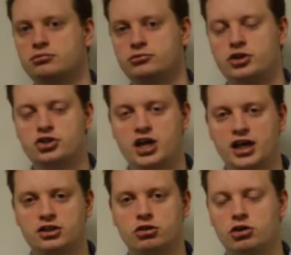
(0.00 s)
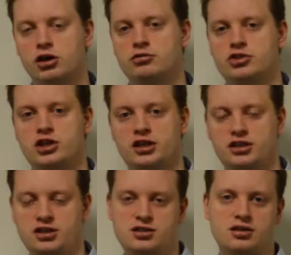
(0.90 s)
reject or not reject
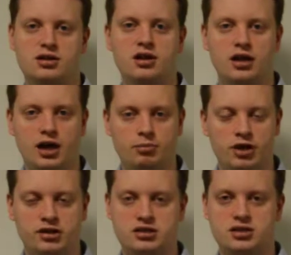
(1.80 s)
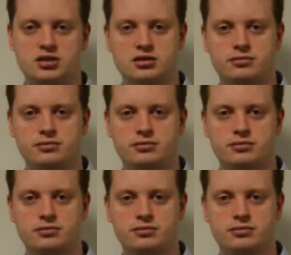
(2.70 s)
these hypotheses.